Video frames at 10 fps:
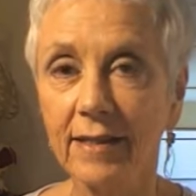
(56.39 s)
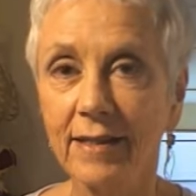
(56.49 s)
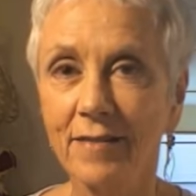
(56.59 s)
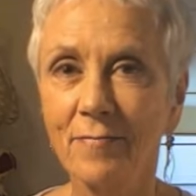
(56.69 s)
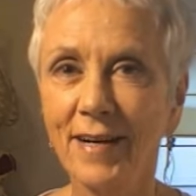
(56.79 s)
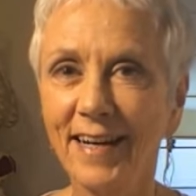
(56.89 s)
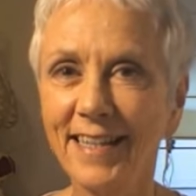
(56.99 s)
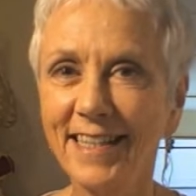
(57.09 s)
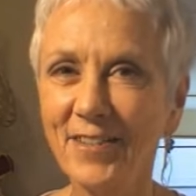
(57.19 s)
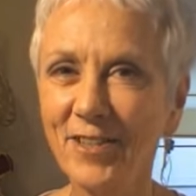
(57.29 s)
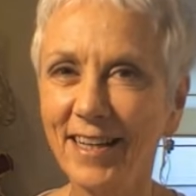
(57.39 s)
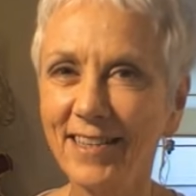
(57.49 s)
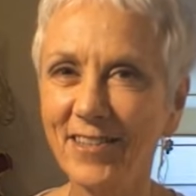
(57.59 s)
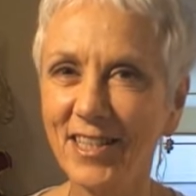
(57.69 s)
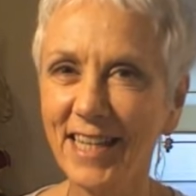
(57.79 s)
but I need you to
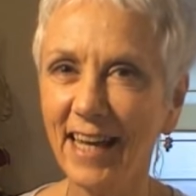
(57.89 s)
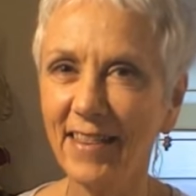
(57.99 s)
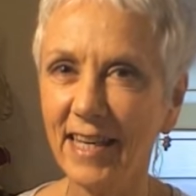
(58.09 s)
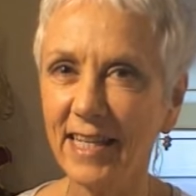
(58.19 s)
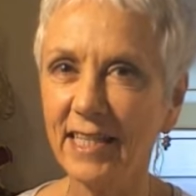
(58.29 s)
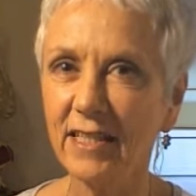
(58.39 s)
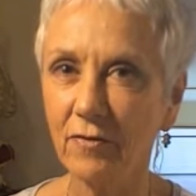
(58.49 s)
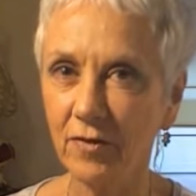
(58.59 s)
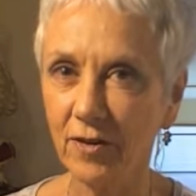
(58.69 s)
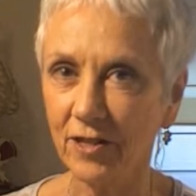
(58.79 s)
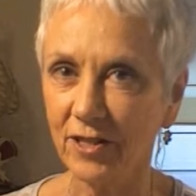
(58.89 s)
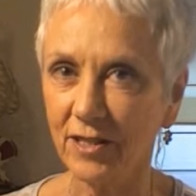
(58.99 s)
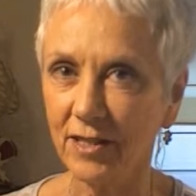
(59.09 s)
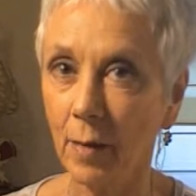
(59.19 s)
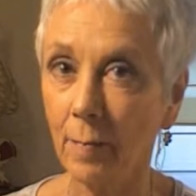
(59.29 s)
understand this
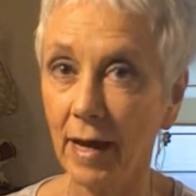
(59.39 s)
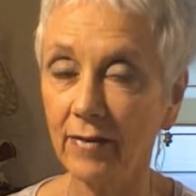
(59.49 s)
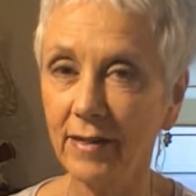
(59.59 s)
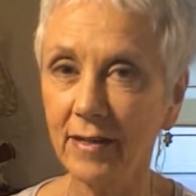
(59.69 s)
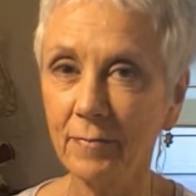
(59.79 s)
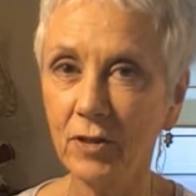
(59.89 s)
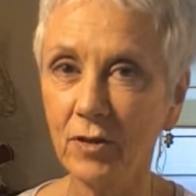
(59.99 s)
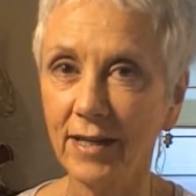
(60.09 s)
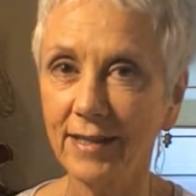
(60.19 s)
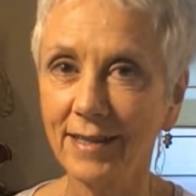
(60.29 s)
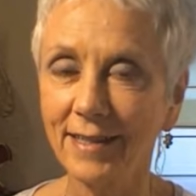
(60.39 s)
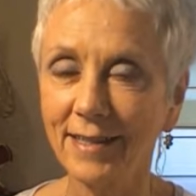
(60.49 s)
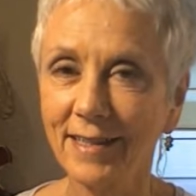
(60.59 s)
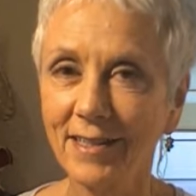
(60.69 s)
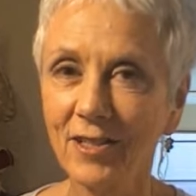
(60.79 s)
first about the hip joint.
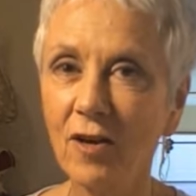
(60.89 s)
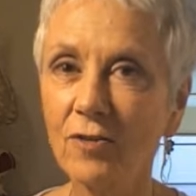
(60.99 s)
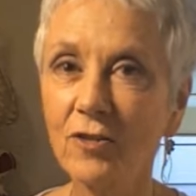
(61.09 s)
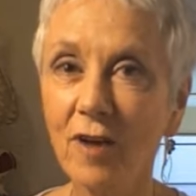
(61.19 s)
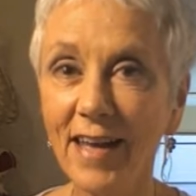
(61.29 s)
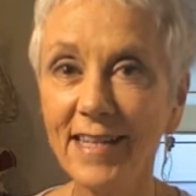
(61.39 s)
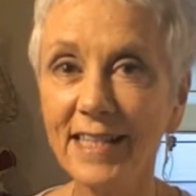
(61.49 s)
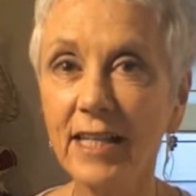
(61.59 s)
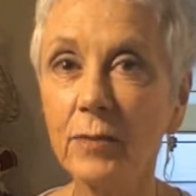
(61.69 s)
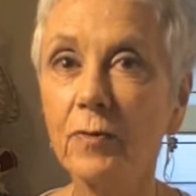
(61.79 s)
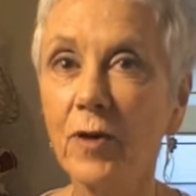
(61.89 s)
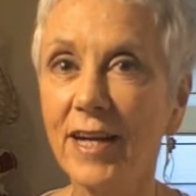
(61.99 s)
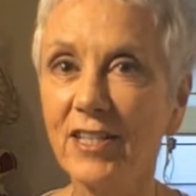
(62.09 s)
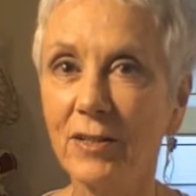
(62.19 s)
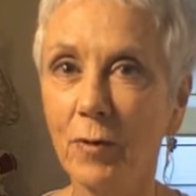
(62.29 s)
So try this
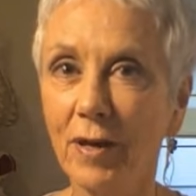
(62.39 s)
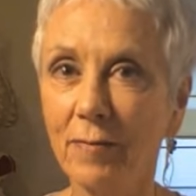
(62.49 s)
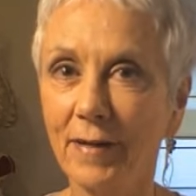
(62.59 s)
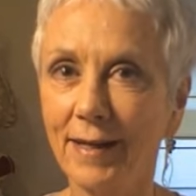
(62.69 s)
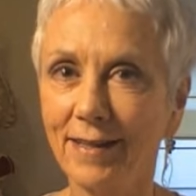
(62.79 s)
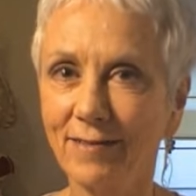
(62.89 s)
exploration with me.